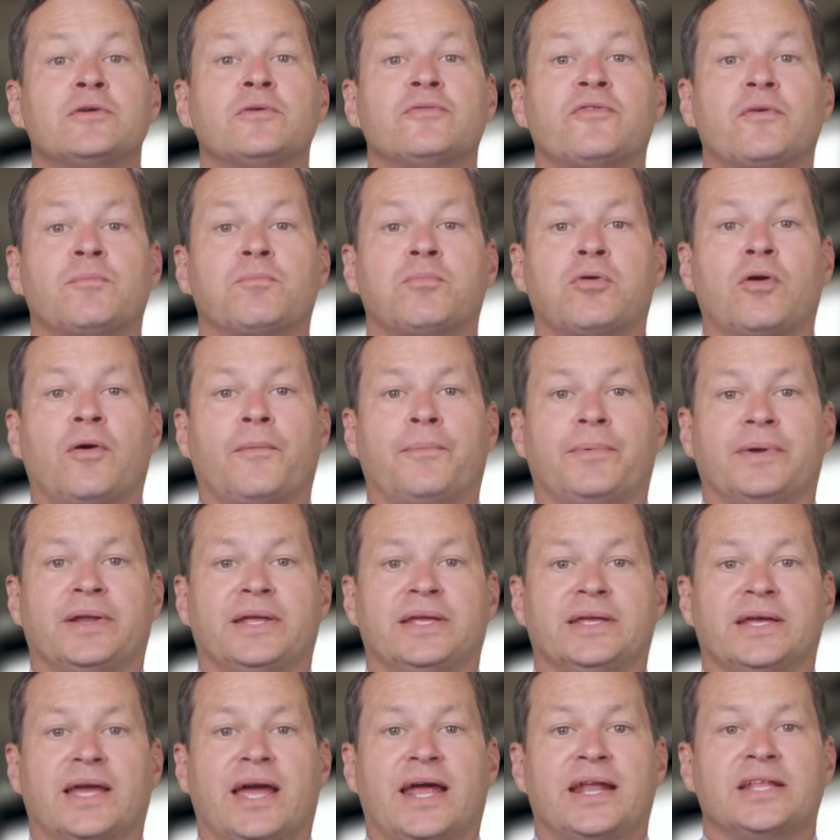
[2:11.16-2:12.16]
of a property,
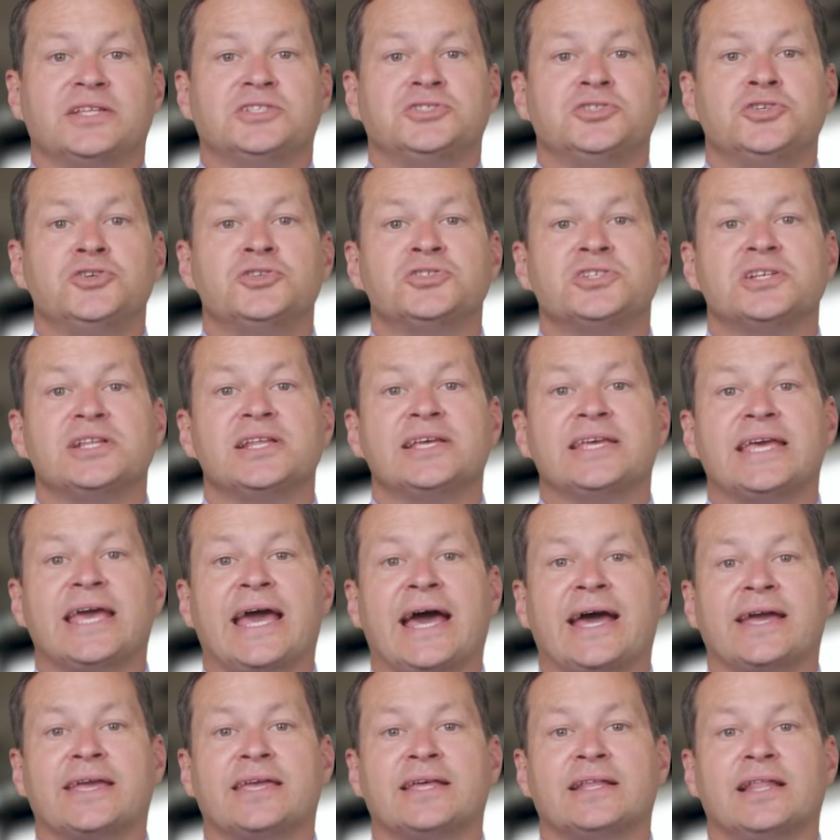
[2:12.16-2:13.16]
and it's usually
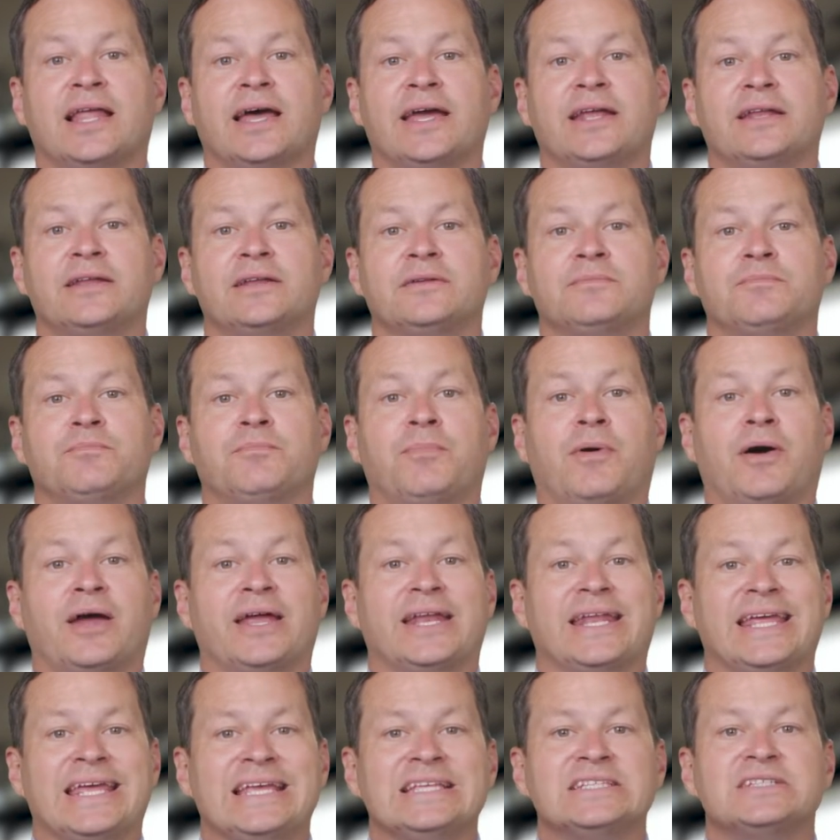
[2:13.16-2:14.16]
calculated by
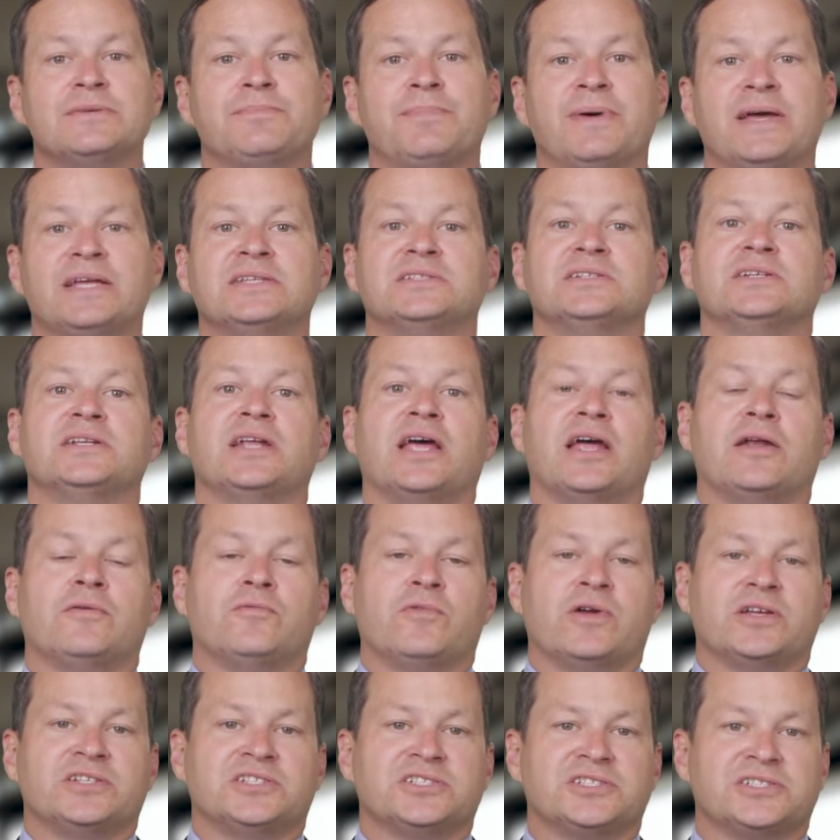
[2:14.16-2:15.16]
an independent and
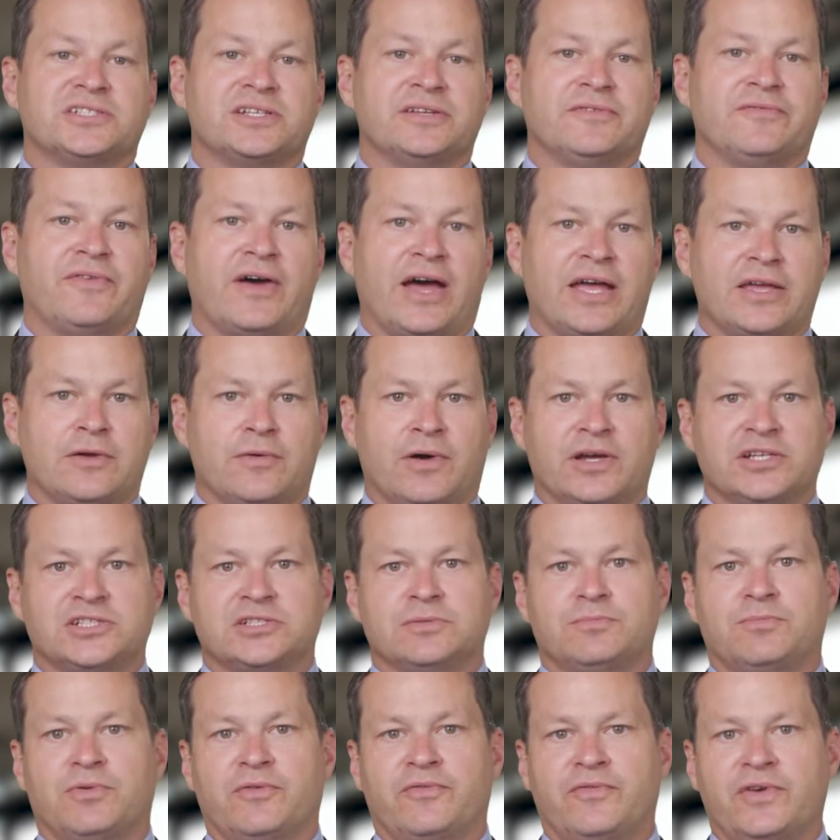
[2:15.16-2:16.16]
registered
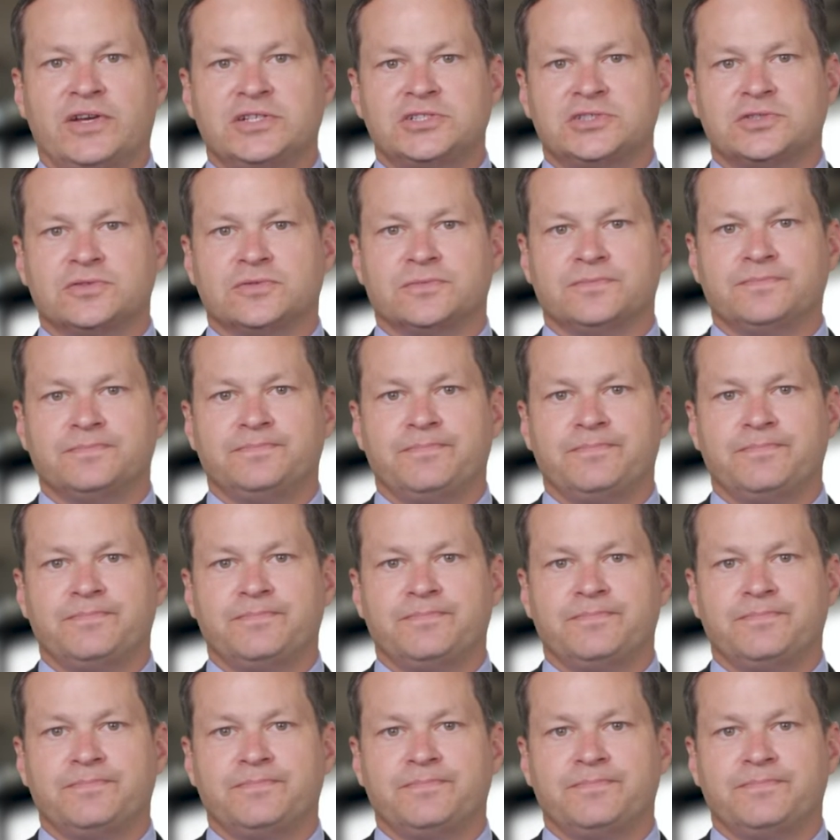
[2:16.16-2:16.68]
valuation professional.